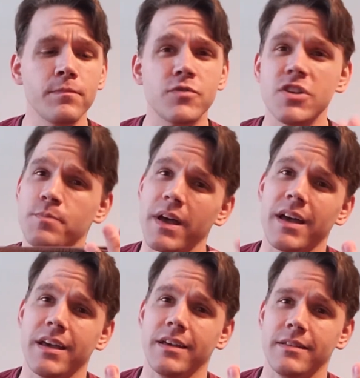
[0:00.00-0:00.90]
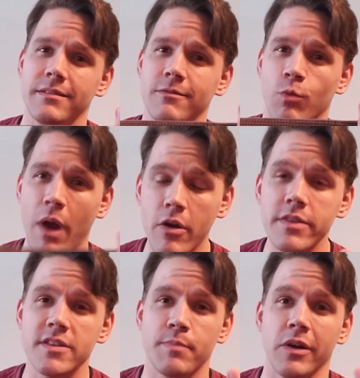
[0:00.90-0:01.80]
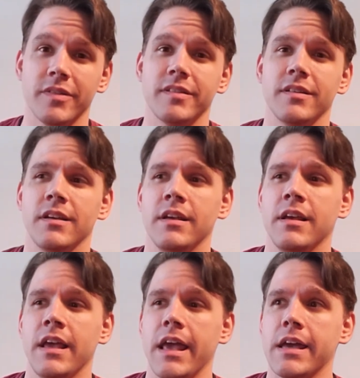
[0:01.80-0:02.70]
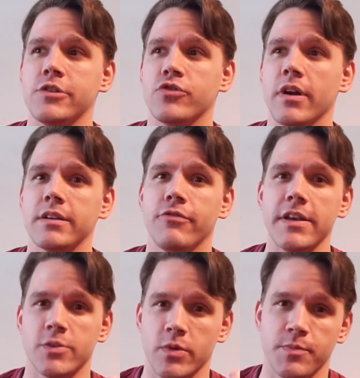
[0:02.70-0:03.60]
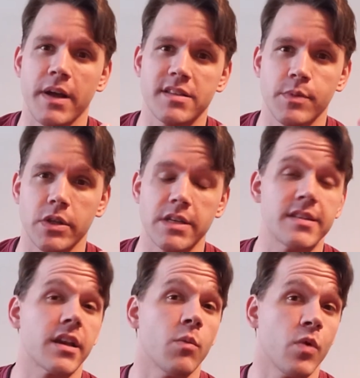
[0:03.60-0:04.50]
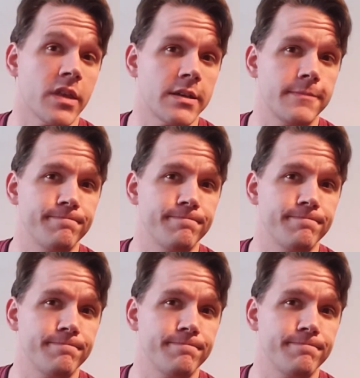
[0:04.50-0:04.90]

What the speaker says: just by wearing this belt and trying to face the responsibilities that come with it.